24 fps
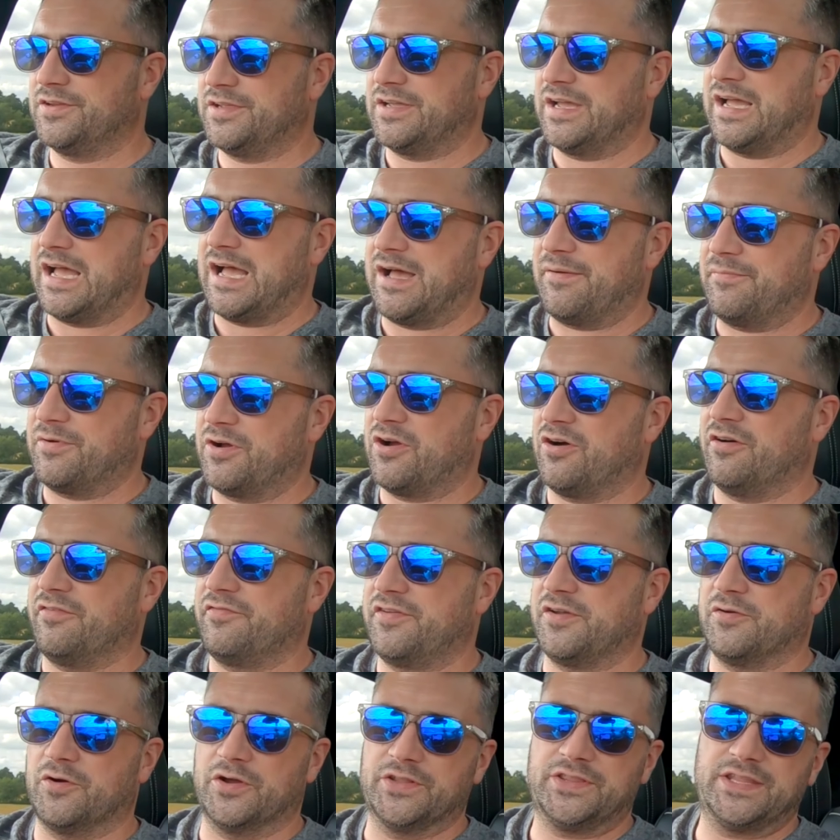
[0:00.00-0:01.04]
Um, I've got a
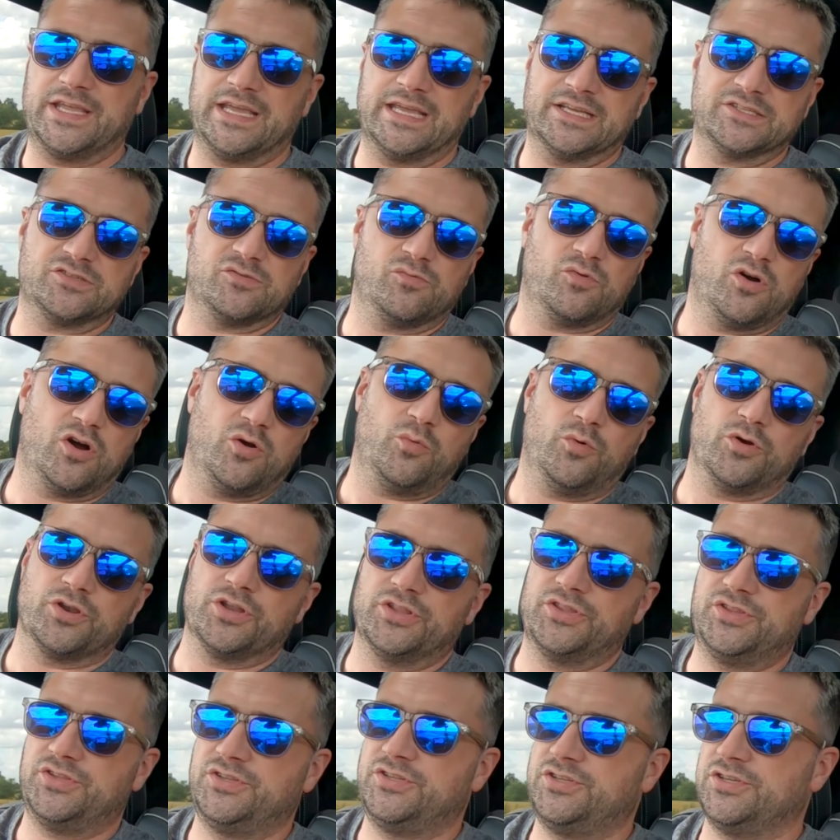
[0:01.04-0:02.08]
few ideas of what I
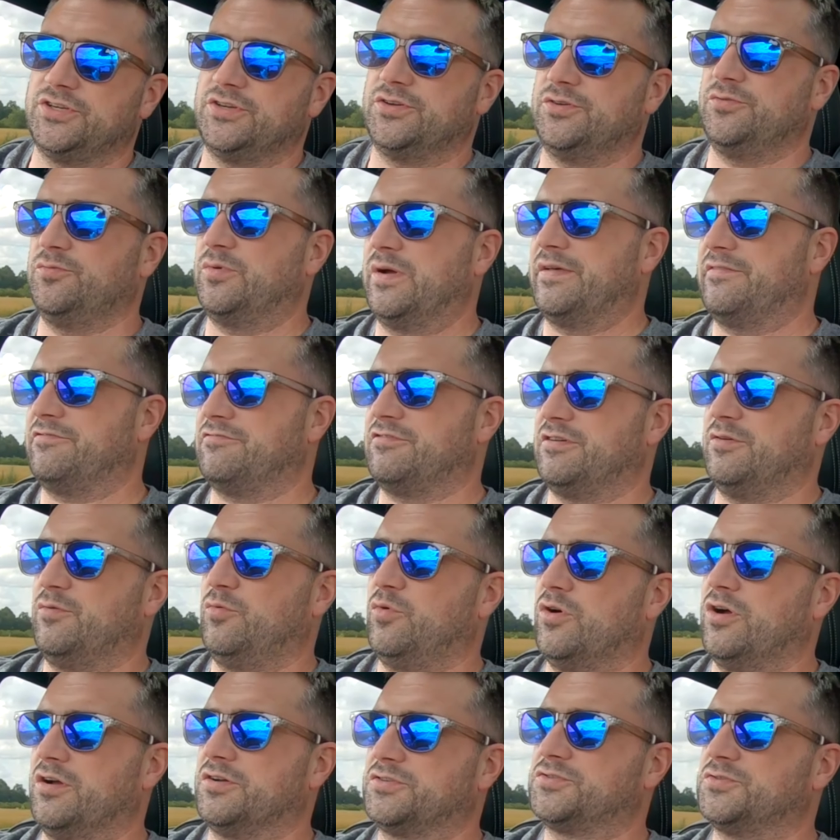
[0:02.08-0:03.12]
want to do. Whether it
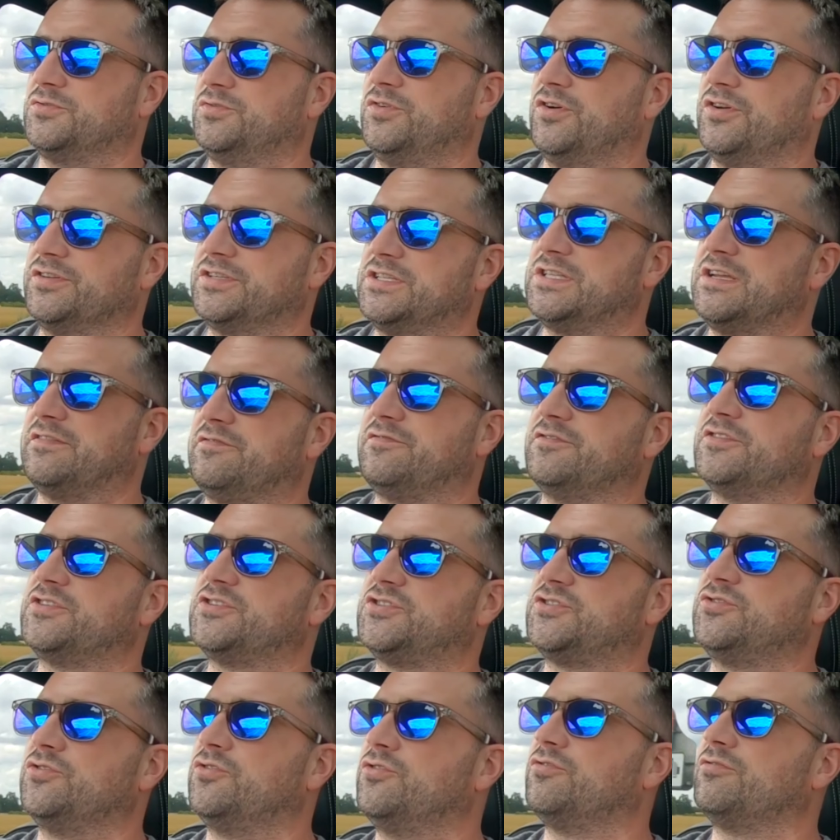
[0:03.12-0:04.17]
works or not is a different
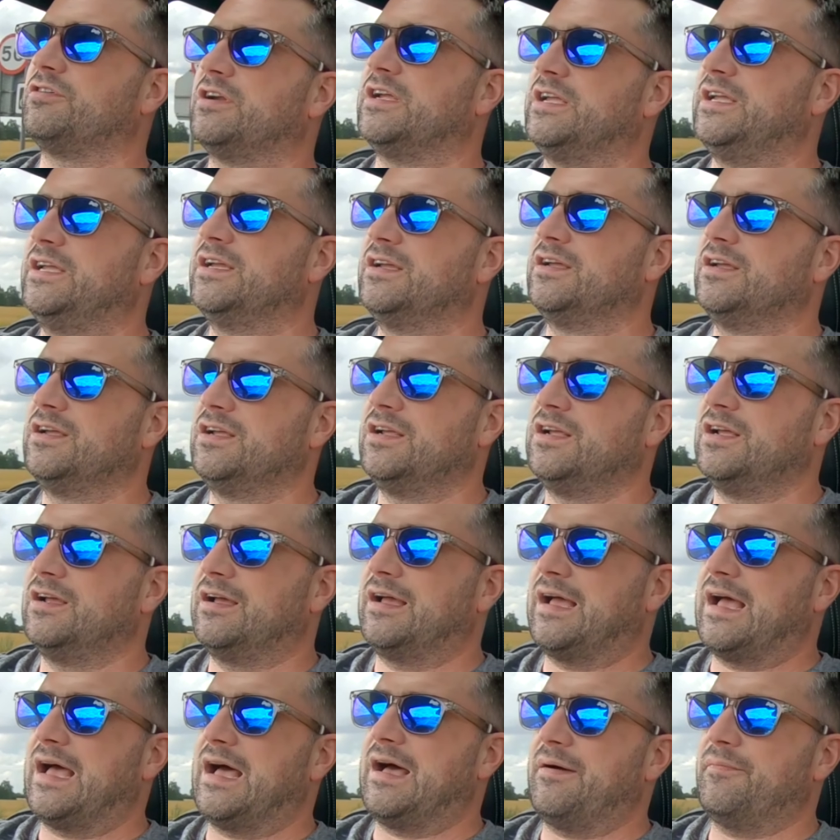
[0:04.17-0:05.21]
story.
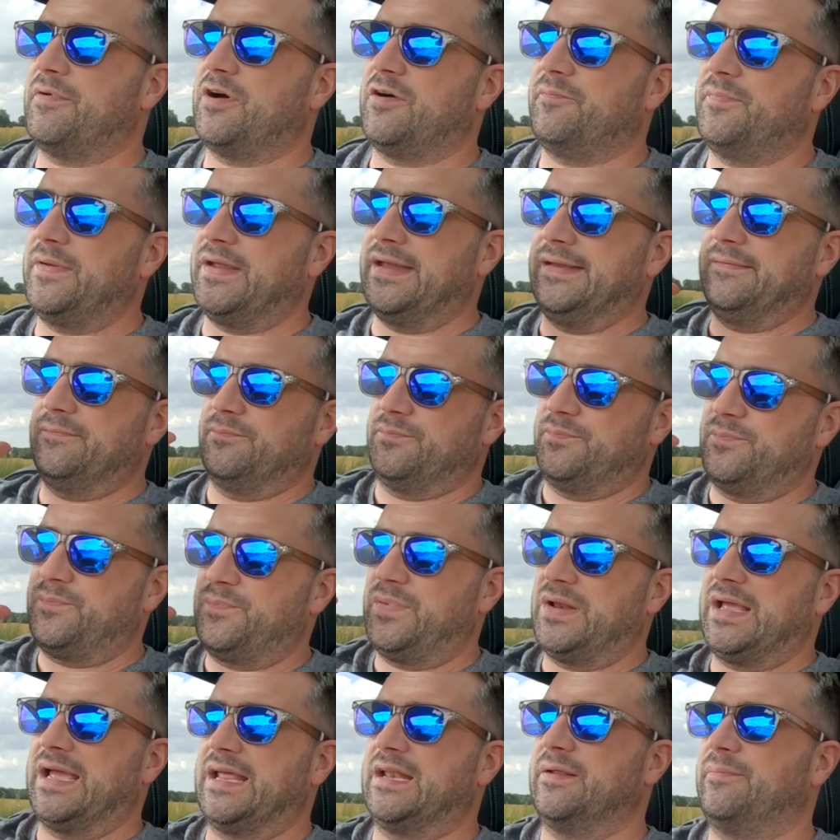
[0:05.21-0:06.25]
Um, I've been
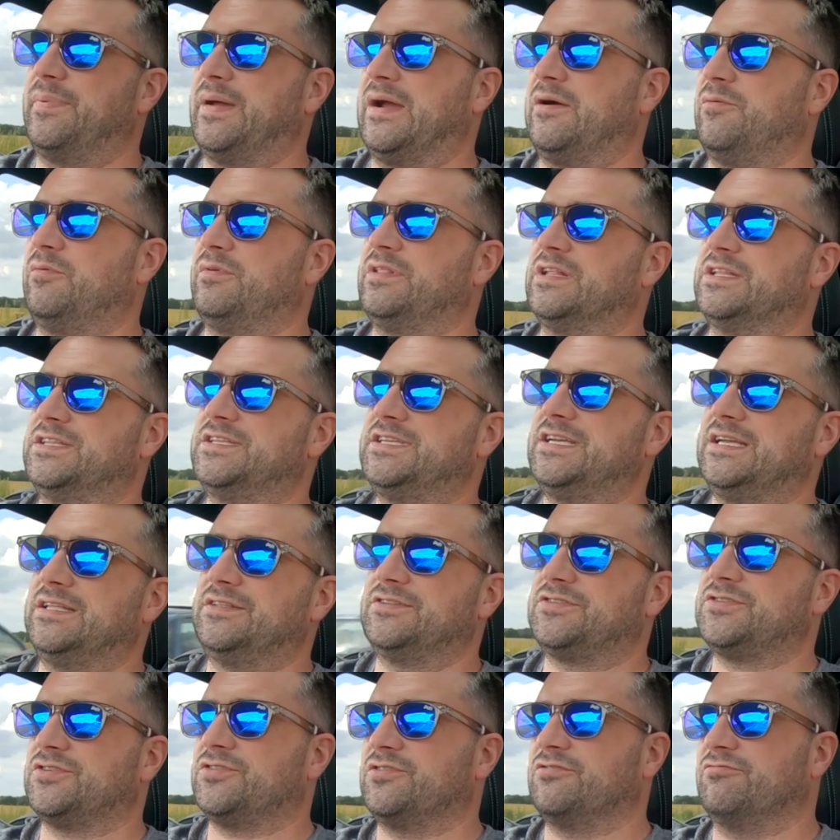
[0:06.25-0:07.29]
playing about with the
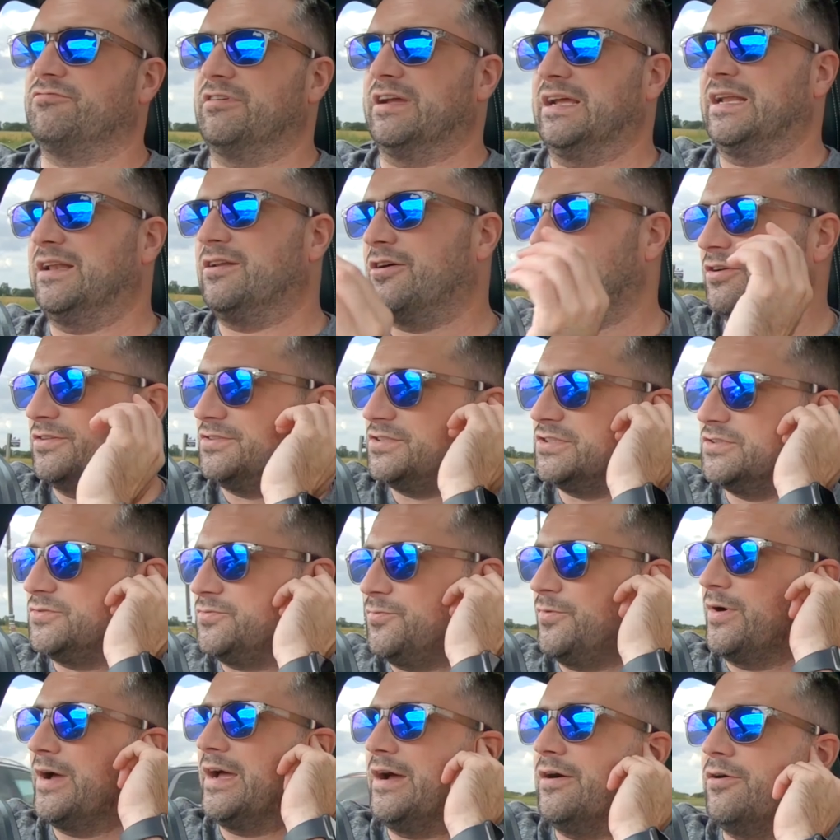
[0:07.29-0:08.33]
tints on the rear lights as
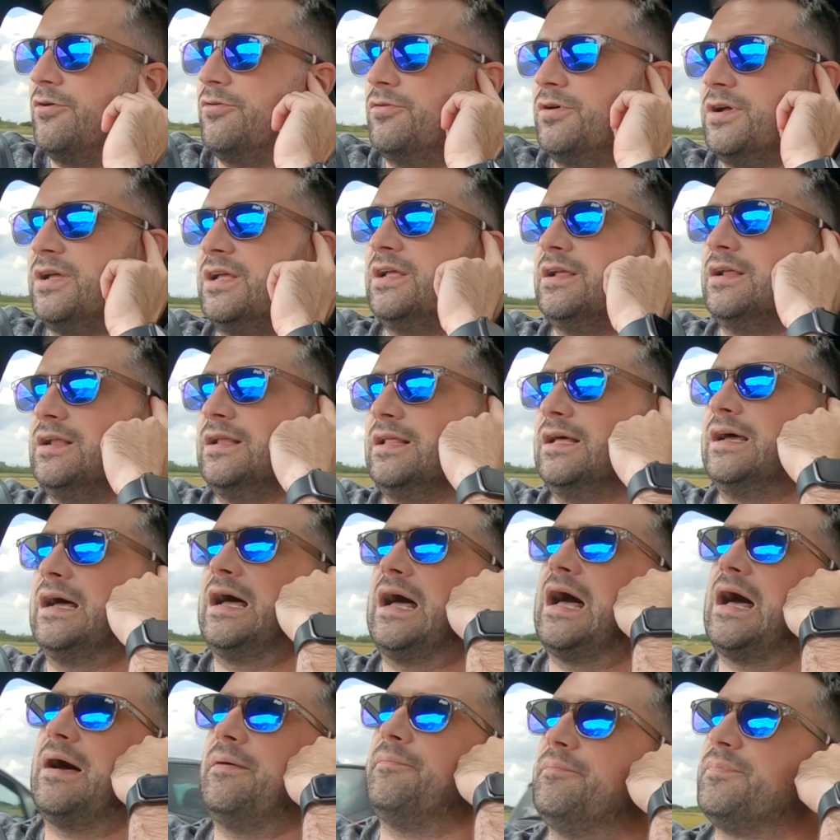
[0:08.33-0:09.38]
well,
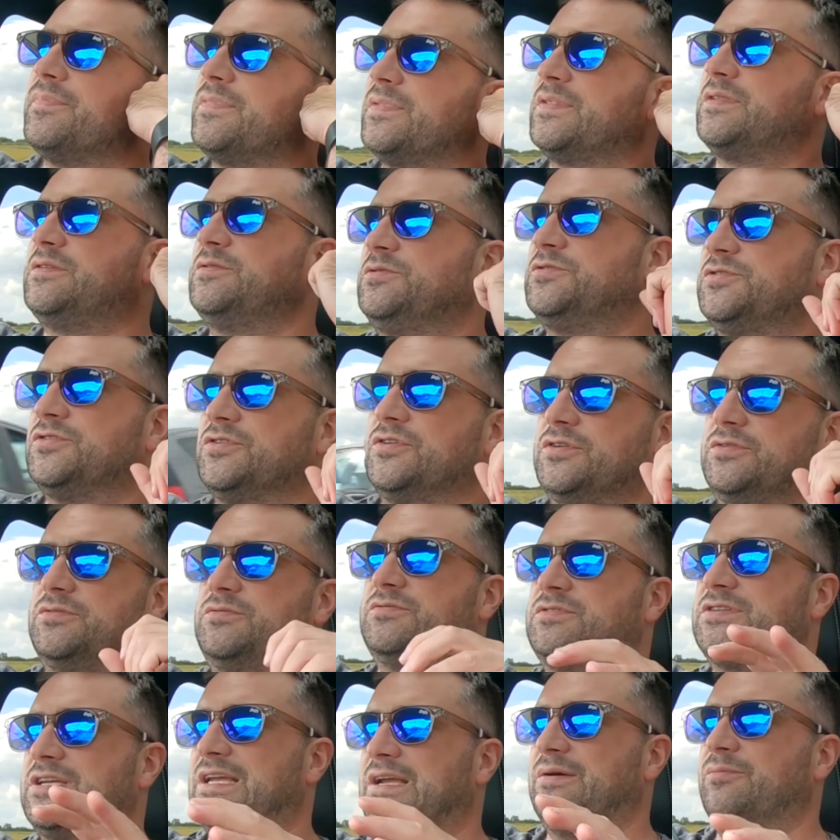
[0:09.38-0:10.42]
um, sort
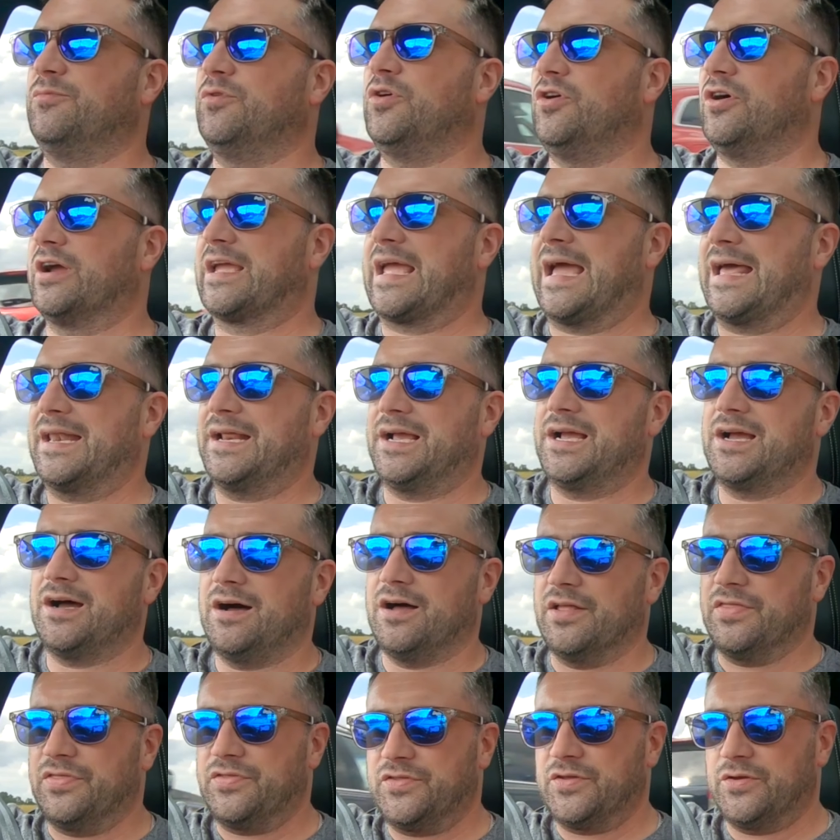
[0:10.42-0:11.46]
of seeing what I can and
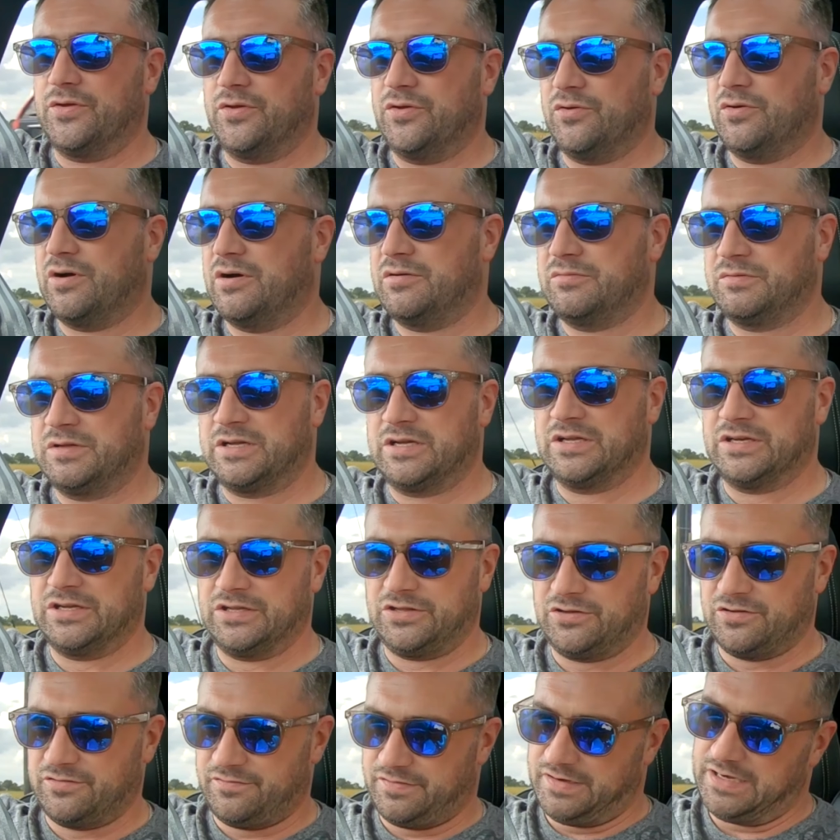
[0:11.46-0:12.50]
can't do. I'm going to
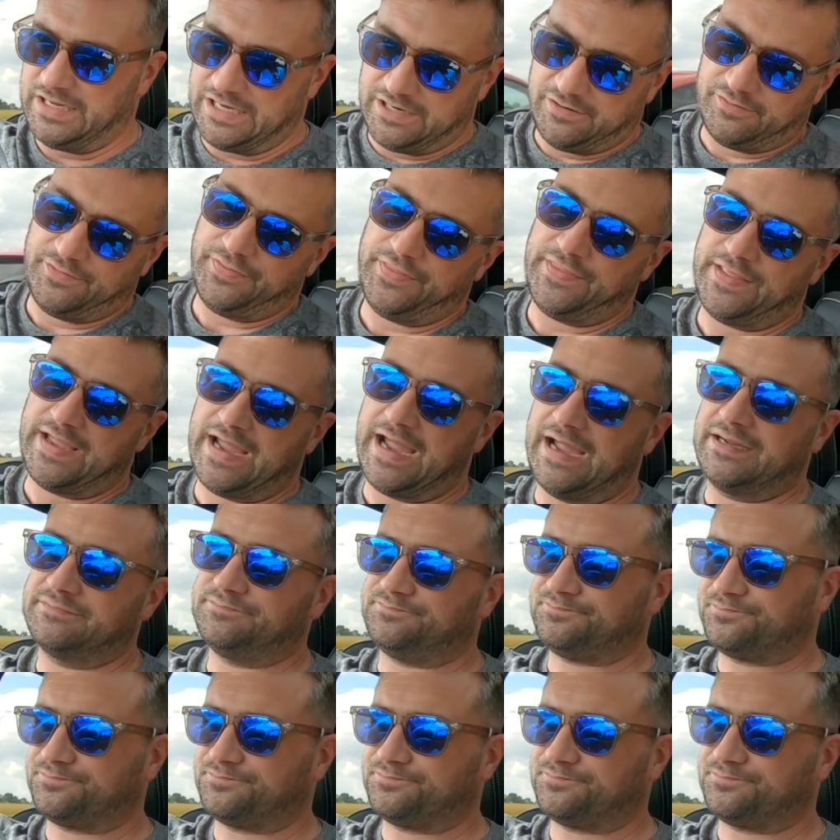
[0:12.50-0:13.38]
do a video on that.